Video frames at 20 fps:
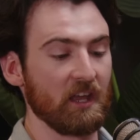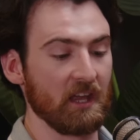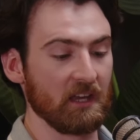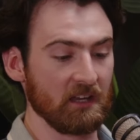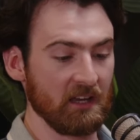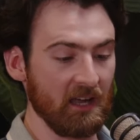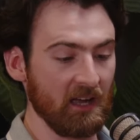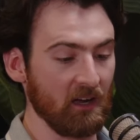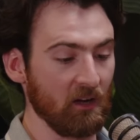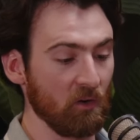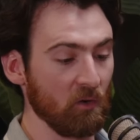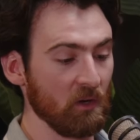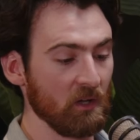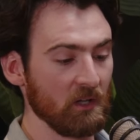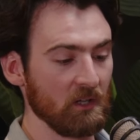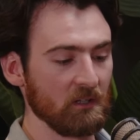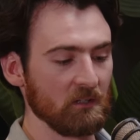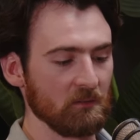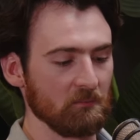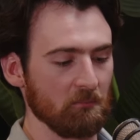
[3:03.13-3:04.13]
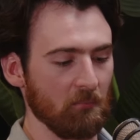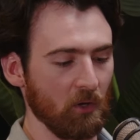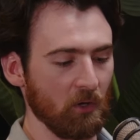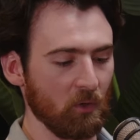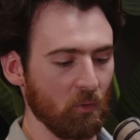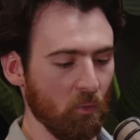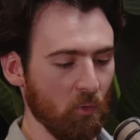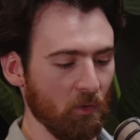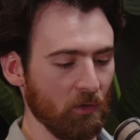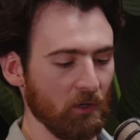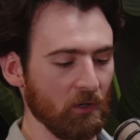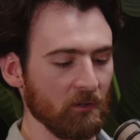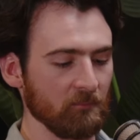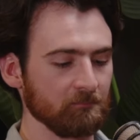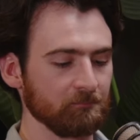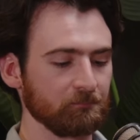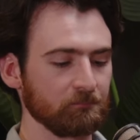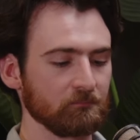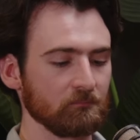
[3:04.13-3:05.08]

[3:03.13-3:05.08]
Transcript: And now, Mark Warner